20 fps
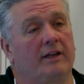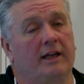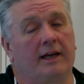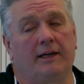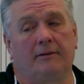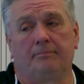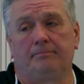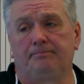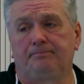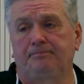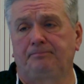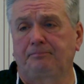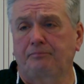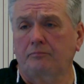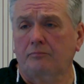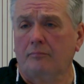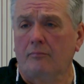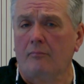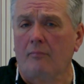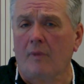that.
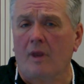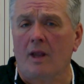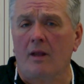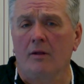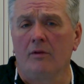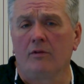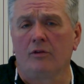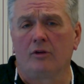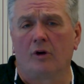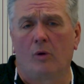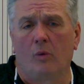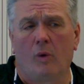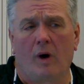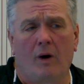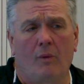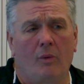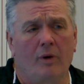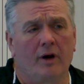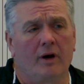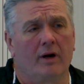So
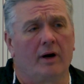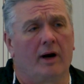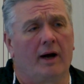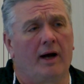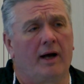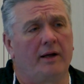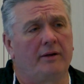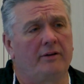what we're